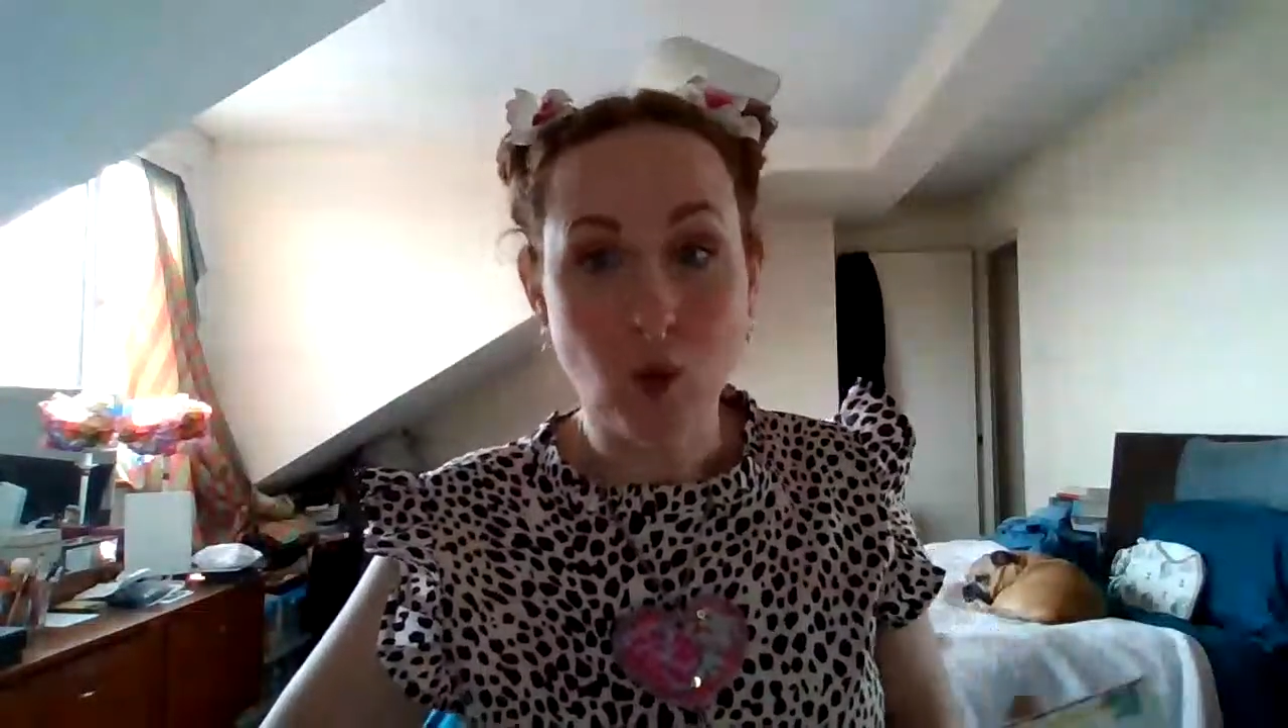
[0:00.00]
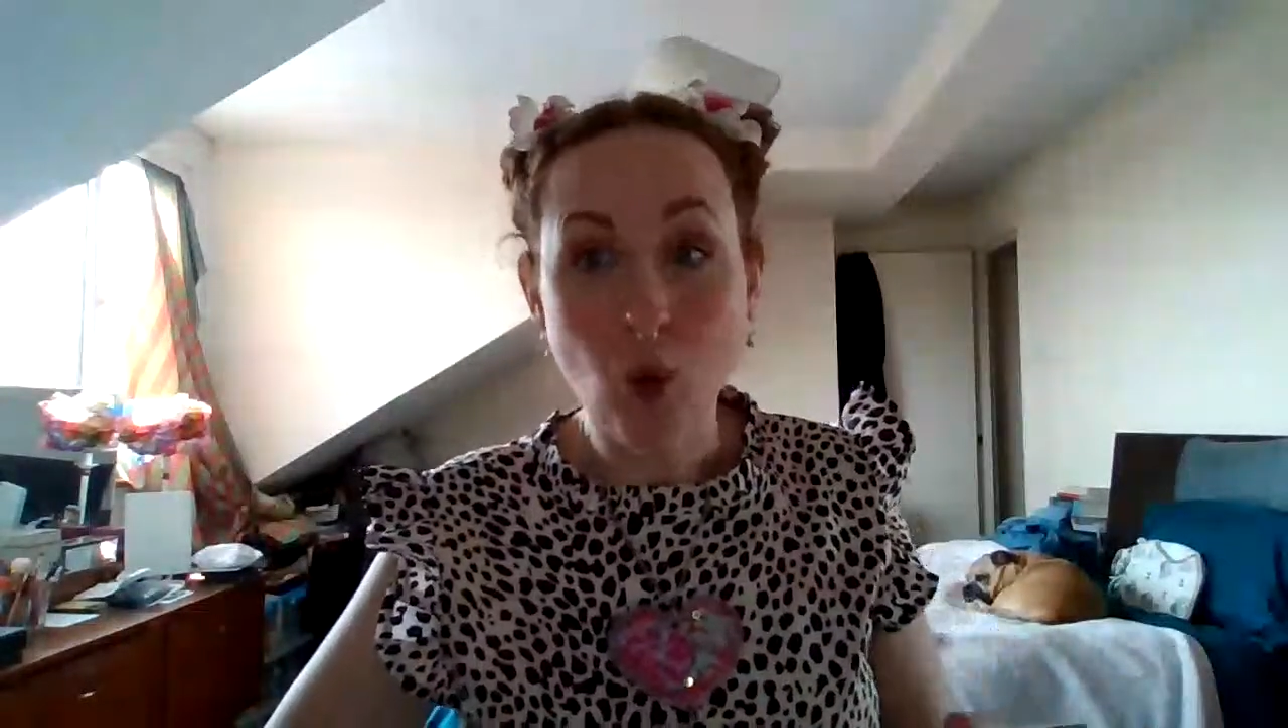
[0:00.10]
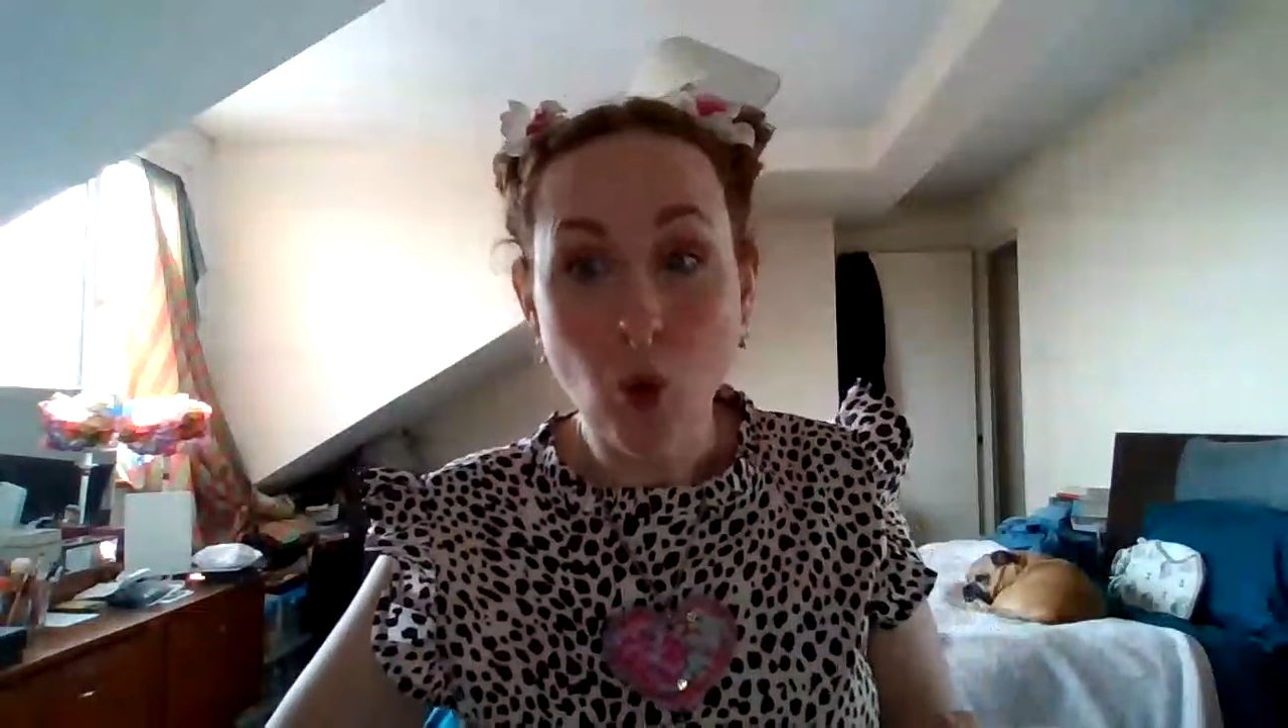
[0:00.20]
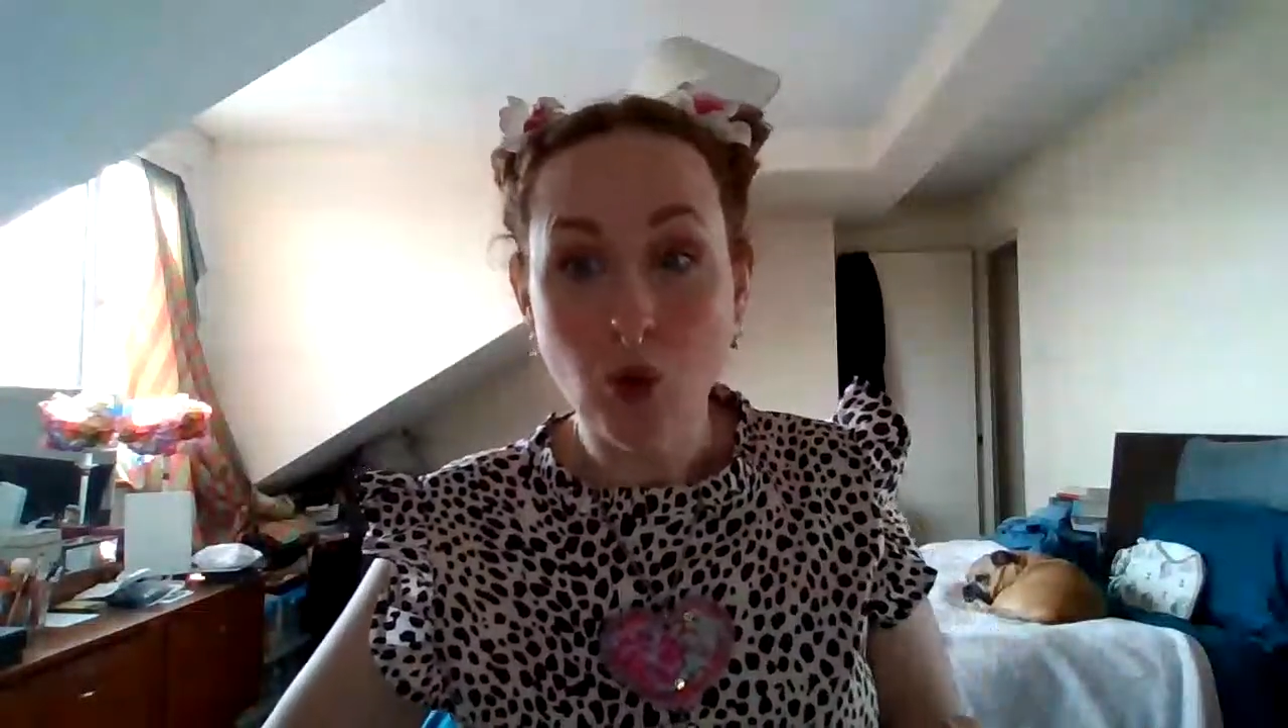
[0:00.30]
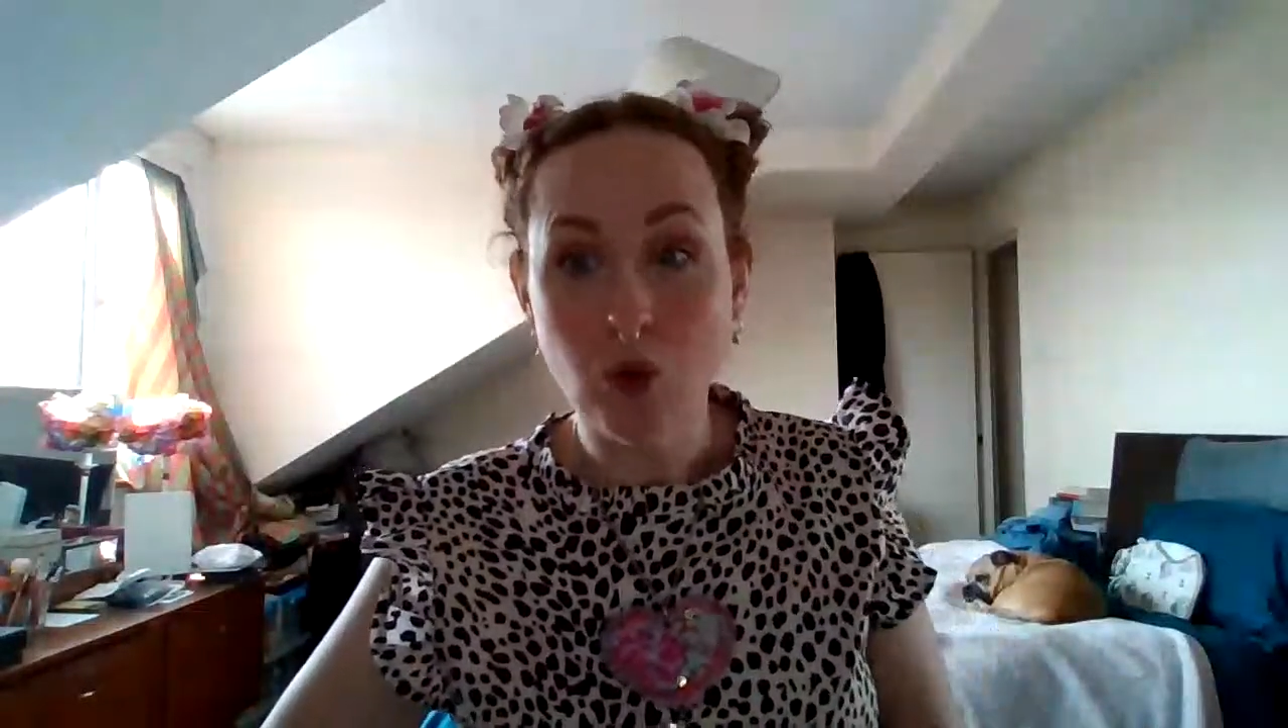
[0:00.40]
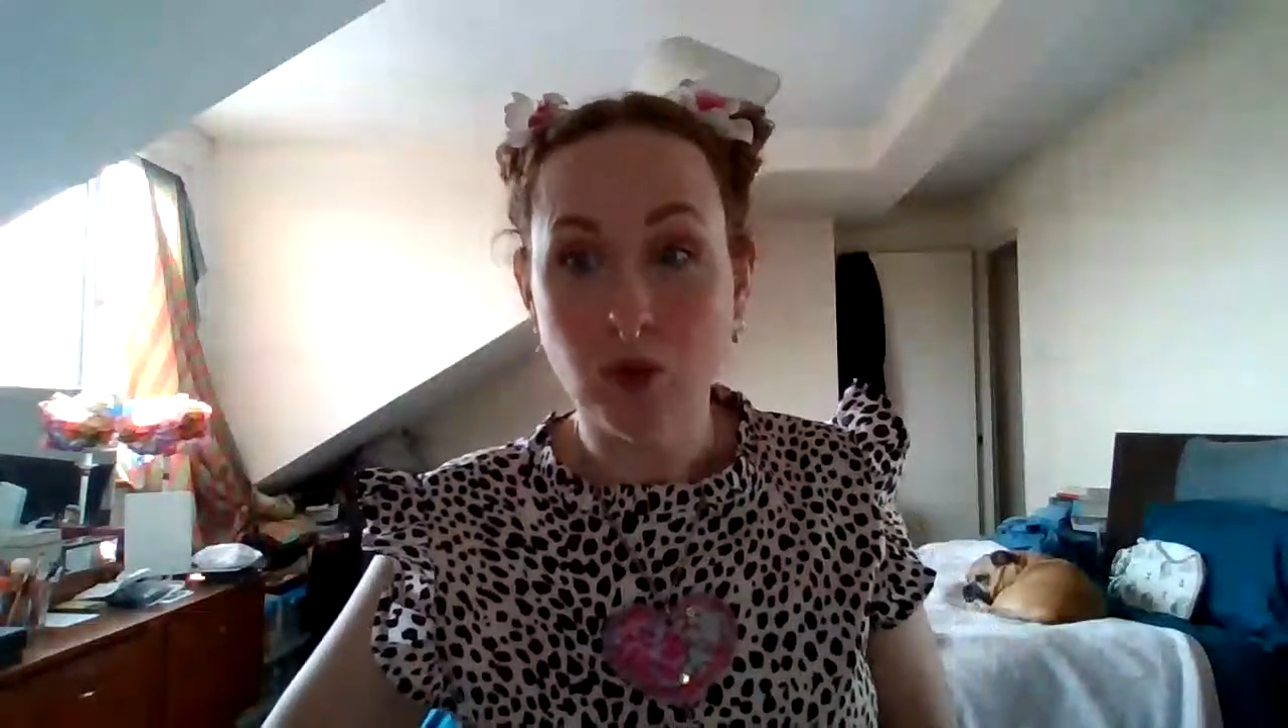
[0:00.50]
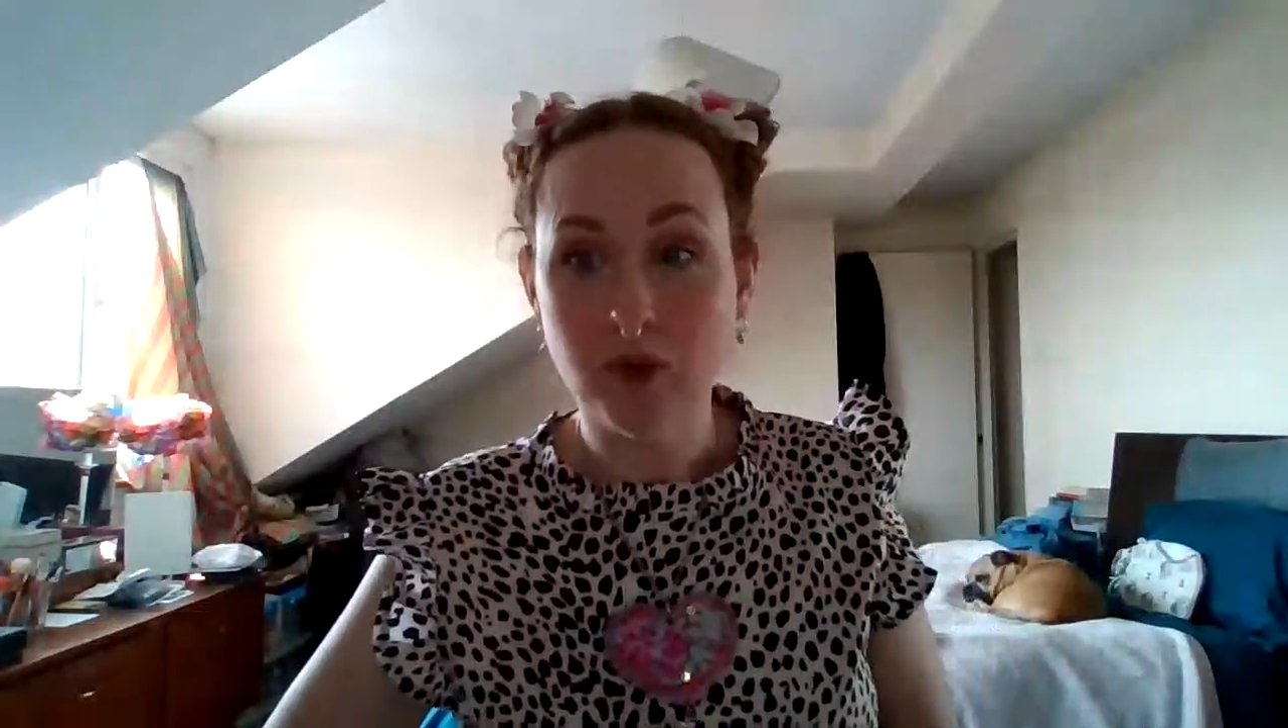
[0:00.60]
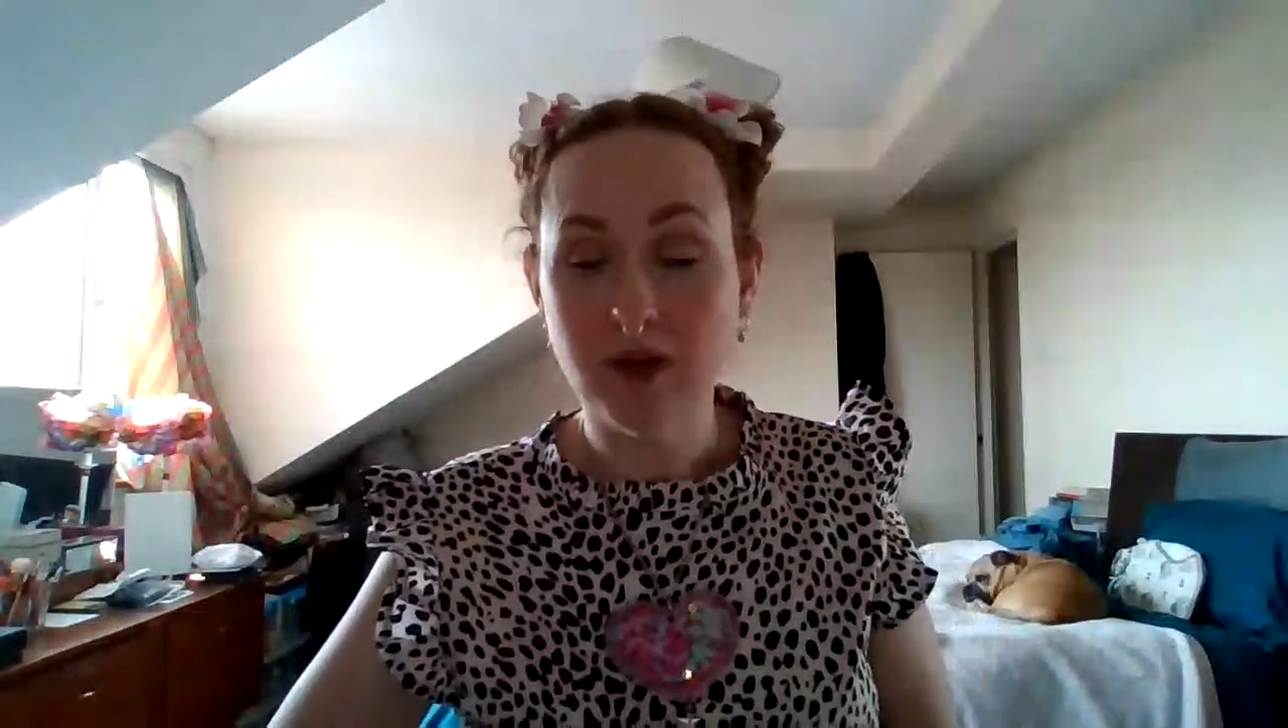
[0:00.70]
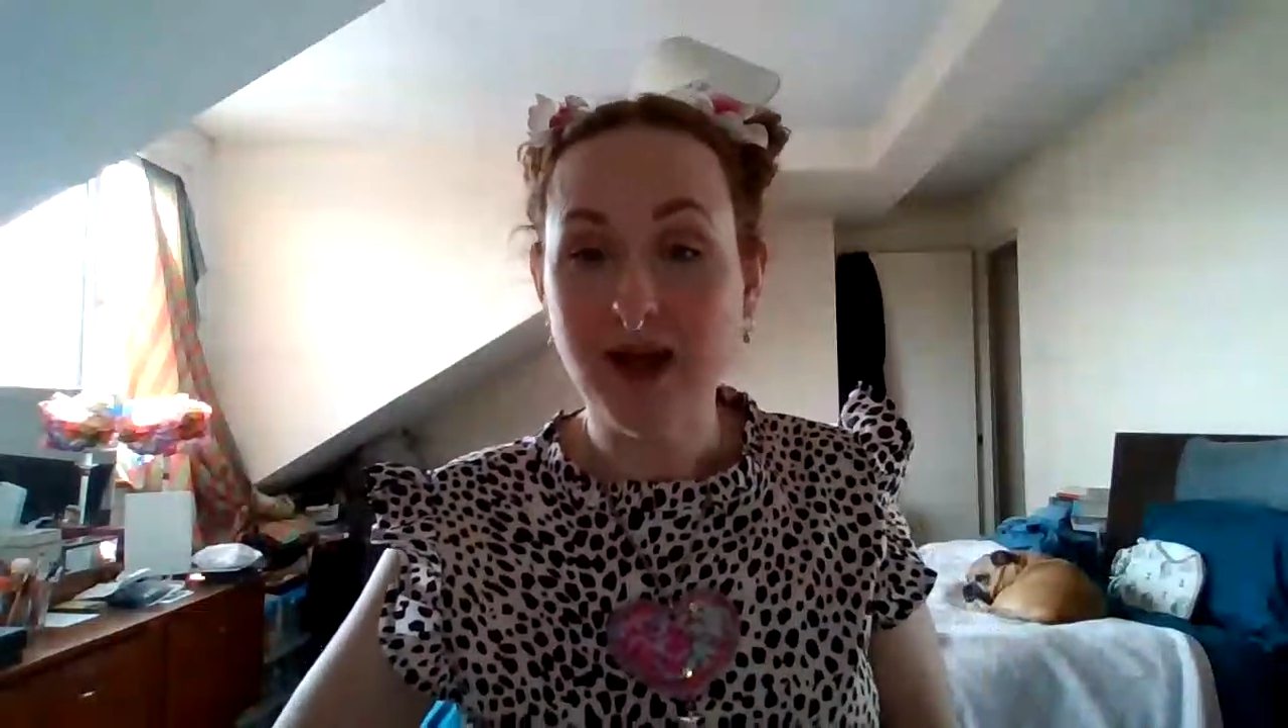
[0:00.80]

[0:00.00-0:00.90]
or...